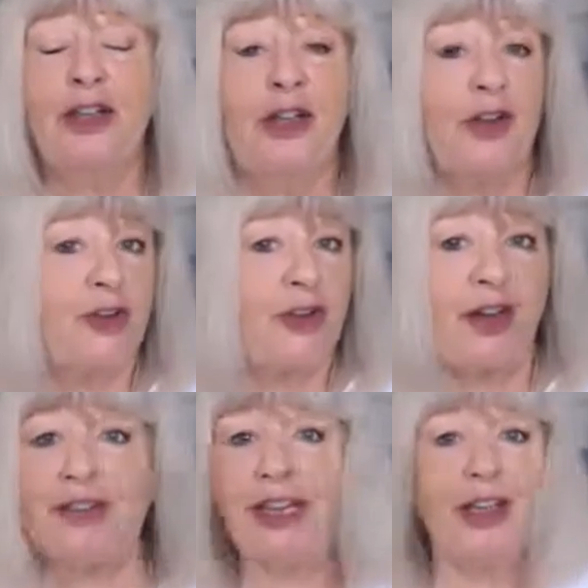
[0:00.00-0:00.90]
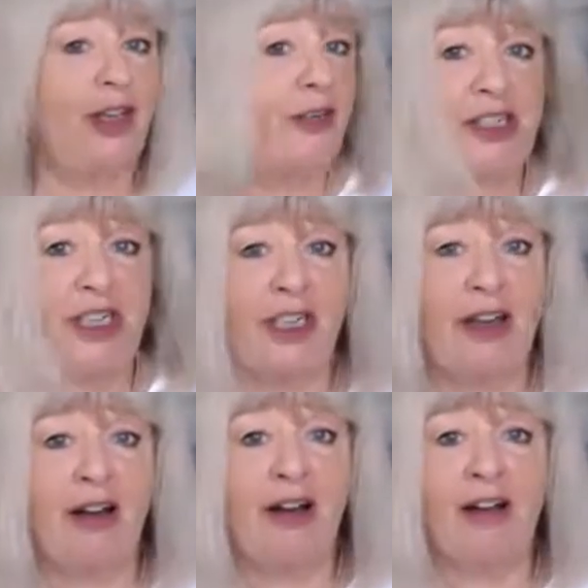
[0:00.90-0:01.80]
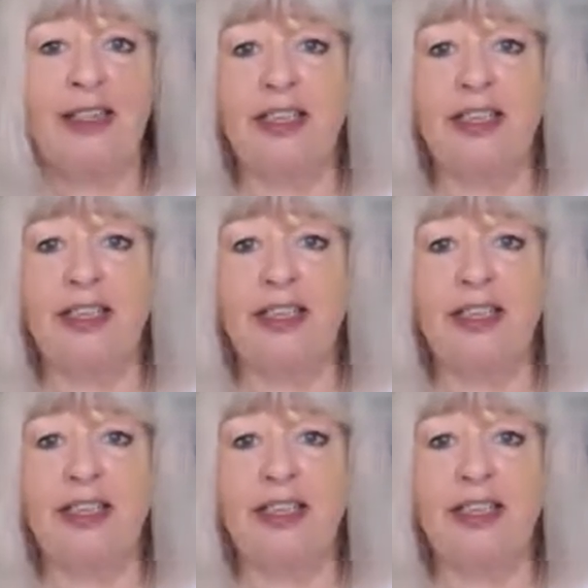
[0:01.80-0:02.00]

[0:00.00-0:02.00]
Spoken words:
you know, travelling, you see art